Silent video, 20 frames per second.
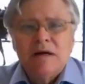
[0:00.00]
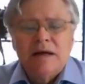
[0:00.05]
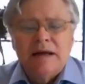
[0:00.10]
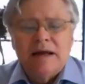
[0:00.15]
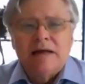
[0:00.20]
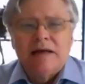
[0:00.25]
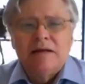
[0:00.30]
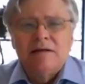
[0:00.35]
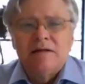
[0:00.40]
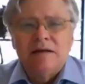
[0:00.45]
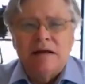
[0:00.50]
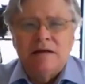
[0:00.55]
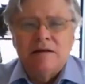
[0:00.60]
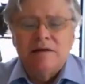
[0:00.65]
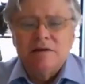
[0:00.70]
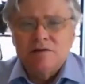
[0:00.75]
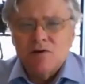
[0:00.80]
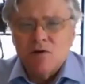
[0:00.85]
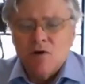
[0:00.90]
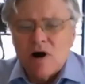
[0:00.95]
in, into
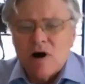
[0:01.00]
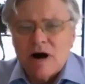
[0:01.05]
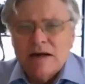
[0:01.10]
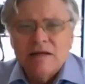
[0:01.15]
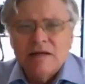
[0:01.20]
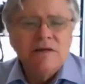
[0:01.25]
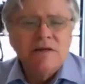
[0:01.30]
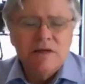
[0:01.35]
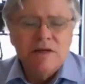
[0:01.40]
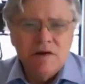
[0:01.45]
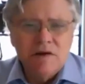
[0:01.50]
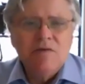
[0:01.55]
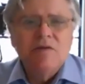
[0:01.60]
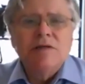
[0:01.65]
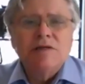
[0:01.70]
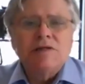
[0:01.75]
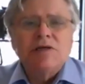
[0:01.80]
trying to do this